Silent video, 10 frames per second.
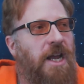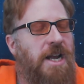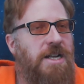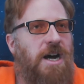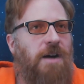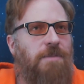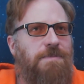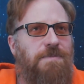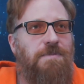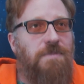
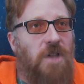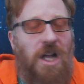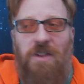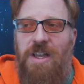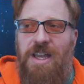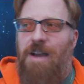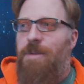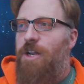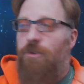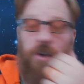and luckily,
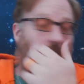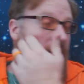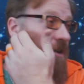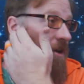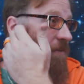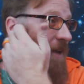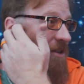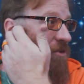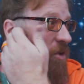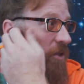I mean, it was a nice enough
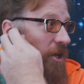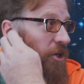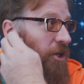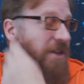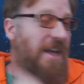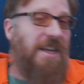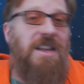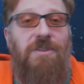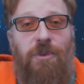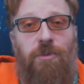festival that you could take
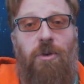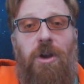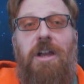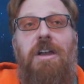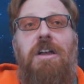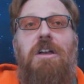kids for free.